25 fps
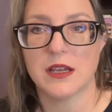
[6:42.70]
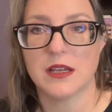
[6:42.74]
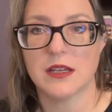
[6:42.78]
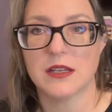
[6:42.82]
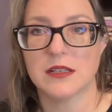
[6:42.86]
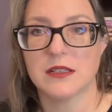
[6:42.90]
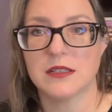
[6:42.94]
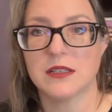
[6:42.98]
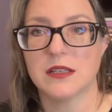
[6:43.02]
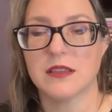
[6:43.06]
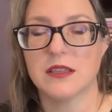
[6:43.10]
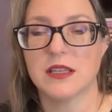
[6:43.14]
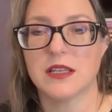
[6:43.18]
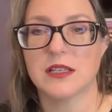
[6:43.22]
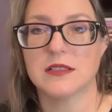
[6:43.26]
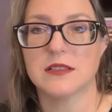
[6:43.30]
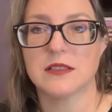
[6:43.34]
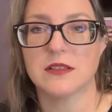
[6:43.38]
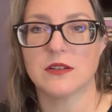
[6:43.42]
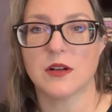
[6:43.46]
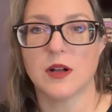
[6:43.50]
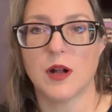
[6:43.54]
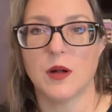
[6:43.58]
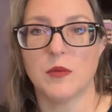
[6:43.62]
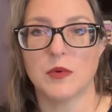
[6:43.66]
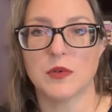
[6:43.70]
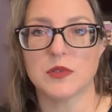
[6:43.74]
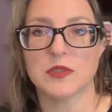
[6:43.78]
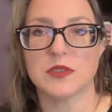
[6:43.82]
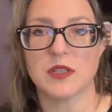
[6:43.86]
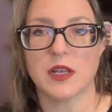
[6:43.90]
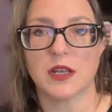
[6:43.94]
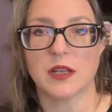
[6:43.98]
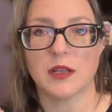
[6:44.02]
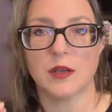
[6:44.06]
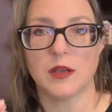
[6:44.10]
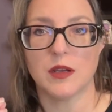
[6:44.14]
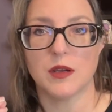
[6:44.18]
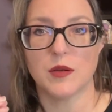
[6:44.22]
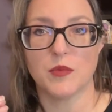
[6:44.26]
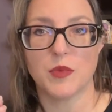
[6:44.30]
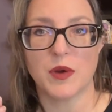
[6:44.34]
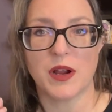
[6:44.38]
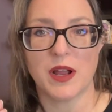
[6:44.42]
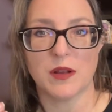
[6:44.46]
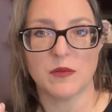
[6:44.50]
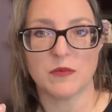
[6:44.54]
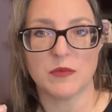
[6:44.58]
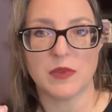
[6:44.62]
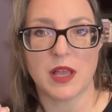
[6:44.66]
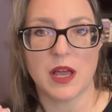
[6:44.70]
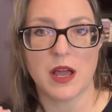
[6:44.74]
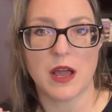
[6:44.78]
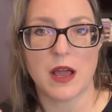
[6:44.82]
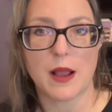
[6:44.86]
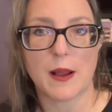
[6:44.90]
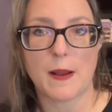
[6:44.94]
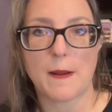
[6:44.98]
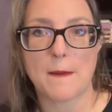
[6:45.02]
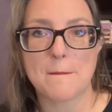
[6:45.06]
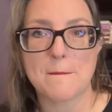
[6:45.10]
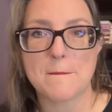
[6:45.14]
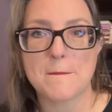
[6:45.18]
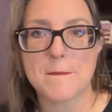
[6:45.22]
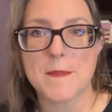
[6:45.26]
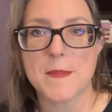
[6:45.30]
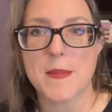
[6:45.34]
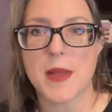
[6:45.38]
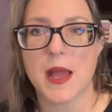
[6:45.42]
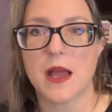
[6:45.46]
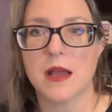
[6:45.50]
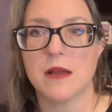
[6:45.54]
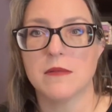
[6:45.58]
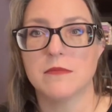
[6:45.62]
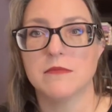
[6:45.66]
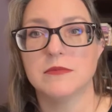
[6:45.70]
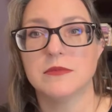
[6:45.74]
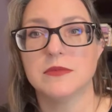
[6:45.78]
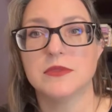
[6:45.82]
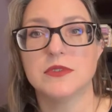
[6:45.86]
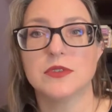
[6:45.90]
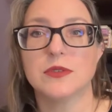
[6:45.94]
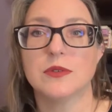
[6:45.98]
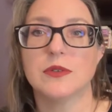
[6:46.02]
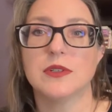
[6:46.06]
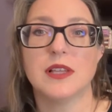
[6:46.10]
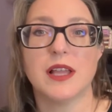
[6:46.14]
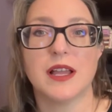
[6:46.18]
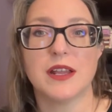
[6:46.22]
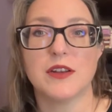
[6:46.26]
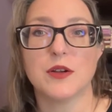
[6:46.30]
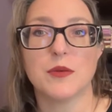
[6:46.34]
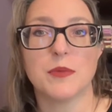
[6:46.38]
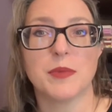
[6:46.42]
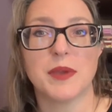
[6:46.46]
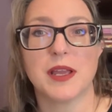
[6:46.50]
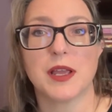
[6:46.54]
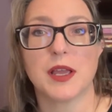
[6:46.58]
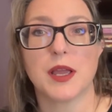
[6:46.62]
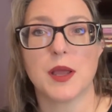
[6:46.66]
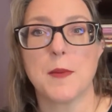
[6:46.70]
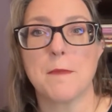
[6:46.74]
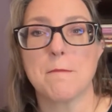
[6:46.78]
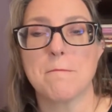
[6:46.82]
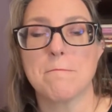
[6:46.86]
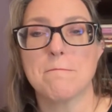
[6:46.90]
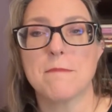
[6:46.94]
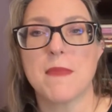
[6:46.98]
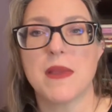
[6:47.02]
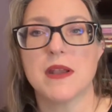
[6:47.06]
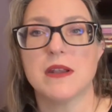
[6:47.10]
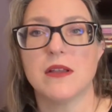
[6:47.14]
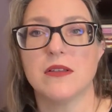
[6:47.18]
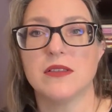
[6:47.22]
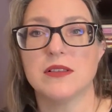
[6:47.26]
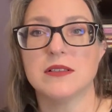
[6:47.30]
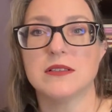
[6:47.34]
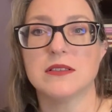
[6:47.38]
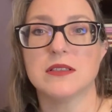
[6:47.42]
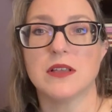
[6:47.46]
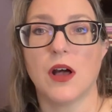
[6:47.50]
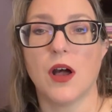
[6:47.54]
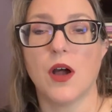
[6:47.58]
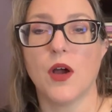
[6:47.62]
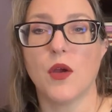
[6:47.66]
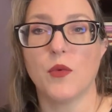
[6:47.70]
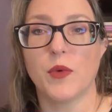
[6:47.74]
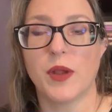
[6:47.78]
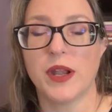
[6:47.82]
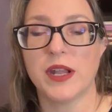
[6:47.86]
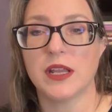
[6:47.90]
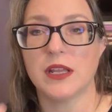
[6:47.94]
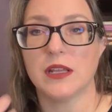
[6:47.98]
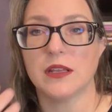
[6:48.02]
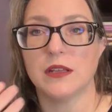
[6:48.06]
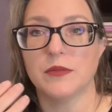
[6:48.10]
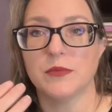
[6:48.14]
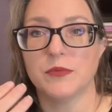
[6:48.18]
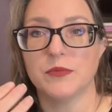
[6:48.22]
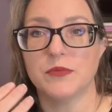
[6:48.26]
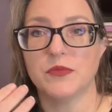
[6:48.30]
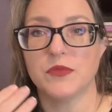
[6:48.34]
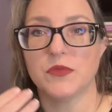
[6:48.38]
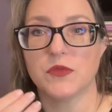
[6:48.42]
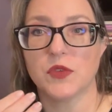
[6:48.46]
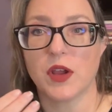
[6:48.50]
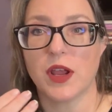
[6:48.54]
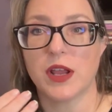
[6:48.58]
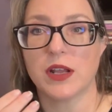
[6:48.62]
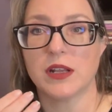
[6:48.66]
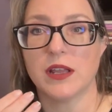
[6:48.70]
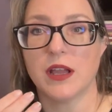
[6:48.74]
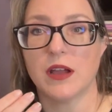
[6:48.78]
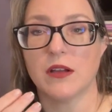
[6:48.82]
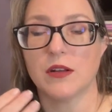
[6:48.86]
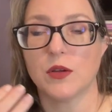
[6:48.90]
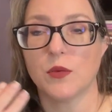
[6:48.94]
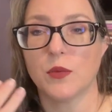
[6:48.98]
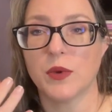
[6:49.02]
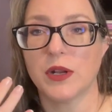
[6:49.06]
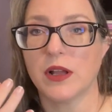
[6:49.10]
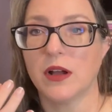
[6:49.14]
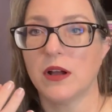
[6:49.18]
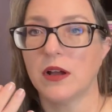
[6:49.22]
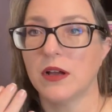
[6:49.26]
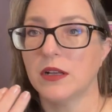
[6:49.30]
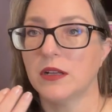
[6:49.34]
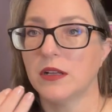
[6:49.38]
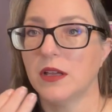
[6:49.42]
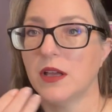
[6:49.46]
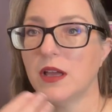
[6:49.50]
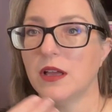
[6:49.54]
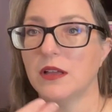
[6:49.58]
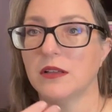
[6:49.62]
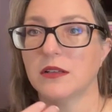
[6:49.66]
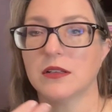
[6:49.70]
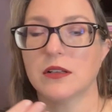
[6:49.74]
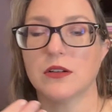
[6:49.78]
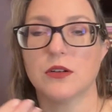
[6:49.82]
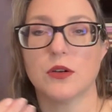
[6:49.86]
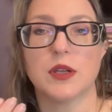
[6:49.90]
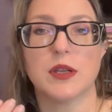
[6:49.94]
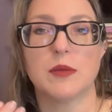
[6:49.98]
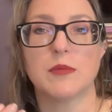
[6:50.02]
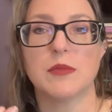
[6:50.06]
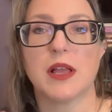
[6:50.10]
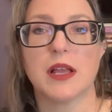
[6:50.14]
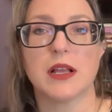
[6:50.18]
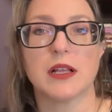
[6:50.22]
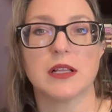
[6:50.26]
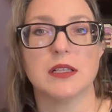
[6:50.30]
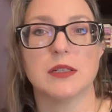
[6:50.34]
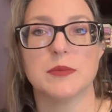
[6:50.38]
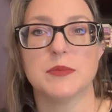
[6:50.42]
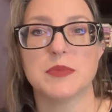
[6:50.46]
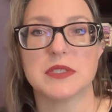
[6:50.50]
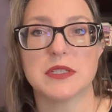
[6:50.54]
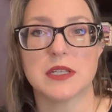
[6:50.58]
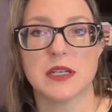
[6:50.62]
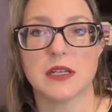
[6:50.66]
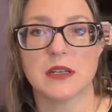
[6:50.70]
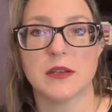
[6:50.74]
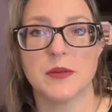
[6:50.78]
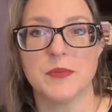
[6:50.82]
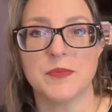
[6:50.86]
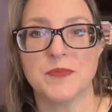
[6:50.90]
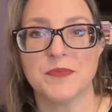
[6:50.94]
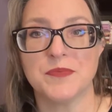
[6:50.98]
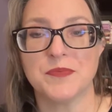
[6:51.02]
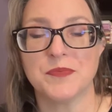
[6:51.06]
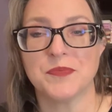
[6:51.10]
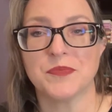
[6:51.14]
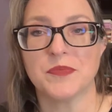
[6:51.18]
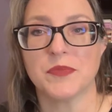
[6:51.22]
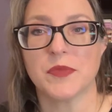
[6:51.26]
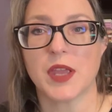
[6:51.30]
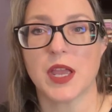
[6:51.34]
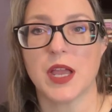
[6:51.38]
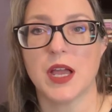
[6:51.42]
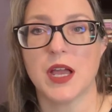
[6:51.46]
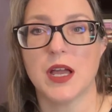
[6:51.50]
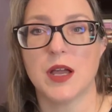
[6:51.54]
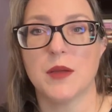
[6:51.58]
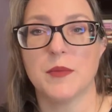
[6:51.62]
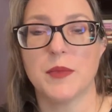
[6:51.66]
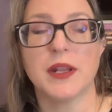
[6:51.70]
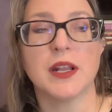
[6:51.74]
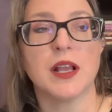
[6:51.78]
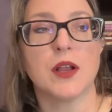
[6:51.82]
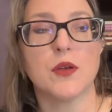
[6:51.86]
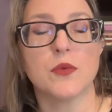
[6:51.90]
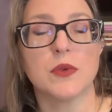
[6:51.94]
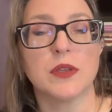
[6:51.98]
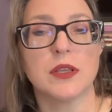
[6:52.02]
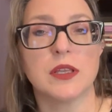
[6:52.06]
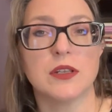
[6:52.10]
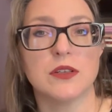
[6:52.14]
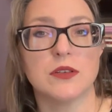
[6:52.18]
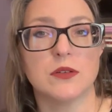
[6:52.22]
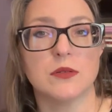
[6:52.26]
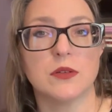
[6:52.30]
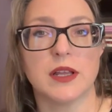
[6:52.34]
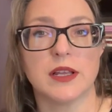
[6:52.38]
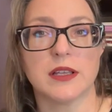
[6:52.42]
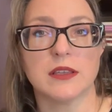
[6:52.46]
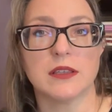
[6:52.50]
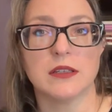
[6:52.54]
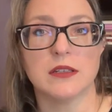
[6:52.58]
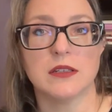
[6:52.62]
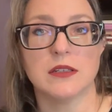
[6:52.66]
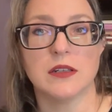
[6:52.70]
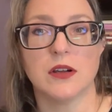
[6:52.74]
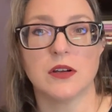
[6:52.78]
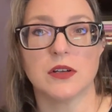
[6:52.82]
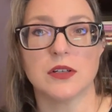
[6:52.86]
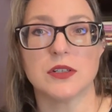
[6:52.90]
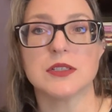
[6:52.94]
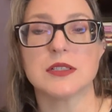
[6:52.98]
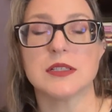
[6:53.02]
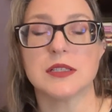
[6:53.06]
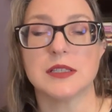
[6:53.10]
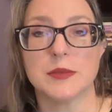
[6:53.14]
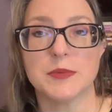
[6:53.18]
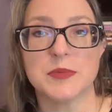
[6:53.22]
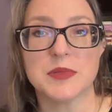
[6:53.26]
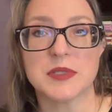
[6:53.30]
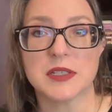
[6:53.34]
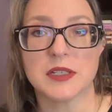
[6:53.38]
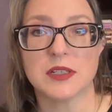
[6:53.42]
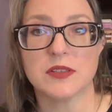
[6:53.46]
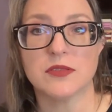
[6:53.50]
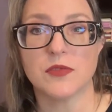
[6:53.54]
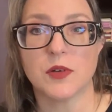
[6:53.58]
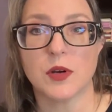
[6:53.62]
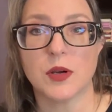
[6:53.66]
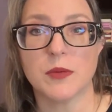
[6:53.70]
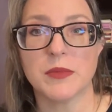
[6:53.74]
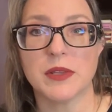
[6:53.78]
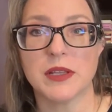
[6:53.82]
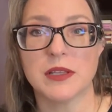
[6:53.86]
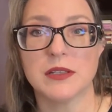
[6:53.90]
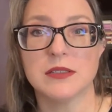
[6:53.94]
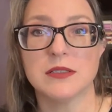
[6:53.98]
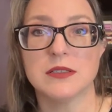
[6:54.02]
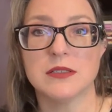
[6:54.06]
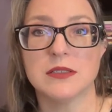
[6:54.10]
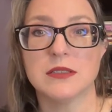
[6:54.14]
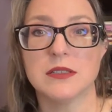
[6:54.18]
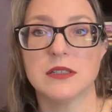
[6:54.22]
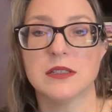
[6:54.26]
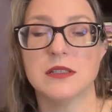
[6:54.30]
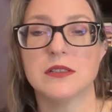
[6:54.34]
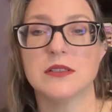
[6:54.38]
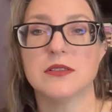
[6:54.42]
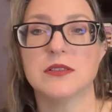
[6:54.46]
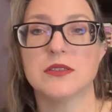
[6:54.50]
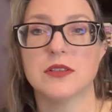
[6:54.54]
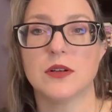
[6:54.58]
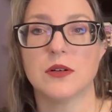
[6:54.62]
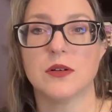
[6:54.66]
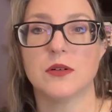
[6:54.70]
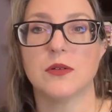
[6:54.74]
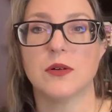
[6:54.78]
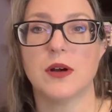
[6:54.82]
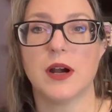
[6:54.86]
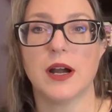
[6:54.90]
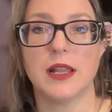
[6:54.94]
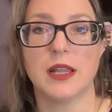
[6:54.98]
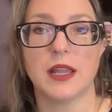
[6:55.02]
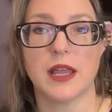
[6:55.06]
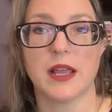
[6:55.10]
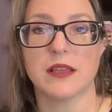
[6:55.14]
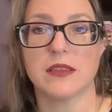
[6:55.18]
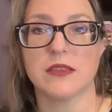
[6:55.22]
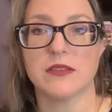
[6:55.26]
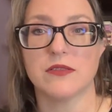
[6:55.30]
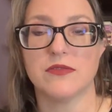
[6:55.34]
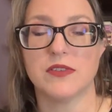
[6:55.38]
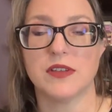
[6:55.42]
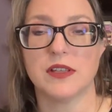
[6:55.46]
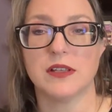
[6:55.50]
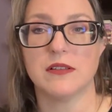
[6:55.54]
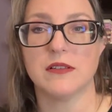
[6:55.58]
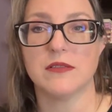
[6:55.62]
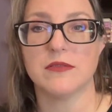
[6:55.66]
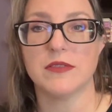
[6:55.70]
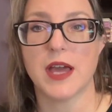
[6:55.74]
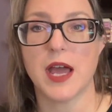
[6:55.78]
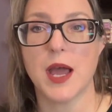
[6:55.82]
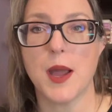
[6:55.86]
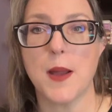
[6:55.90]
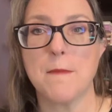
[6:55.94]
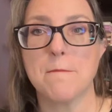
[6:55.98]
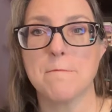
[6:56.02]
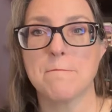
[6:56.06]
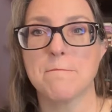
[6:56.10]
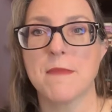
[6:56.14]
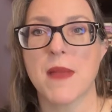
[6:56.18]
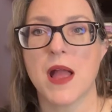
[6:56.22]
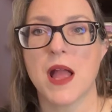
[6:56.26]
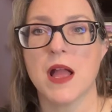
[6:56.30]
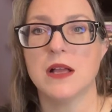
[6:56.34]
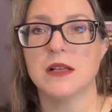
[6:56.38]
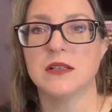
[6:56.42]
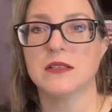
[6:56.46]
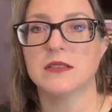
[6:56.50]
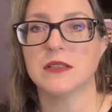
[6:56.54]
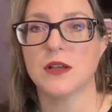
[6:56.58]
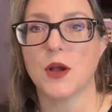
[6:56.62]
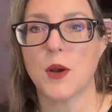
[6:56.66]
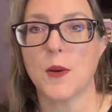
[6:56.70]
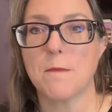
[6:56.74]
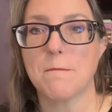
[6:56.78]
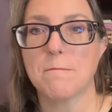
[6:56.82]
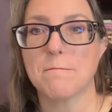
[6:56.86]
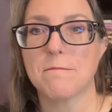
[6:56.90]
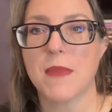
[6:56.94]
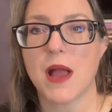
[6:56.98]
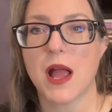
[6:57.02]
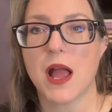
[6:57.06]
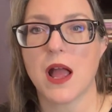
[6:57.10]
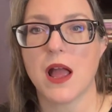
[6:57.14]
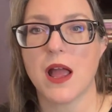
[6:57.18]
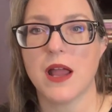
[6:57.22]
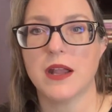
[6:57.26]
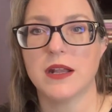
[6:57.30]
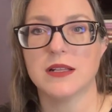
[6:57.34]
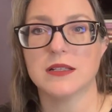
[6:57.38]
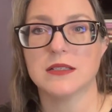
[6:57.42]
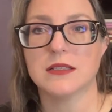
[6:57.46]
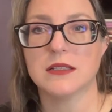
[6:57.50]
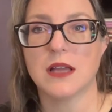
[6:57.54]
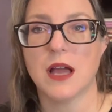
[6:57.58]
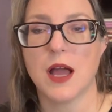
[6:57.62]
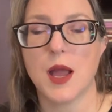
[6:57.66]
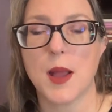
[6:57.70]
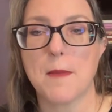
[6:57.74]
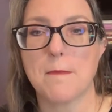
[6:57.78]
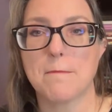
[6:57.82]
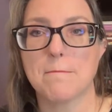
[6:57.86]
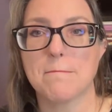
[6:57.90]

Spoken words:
to things that are almost like a brown black, to a lighter pink. Now this is already drying down. It went on cream like a lipstick. And I really do like the NARS lipstick formulas, so I like the feel of that. So, and it's not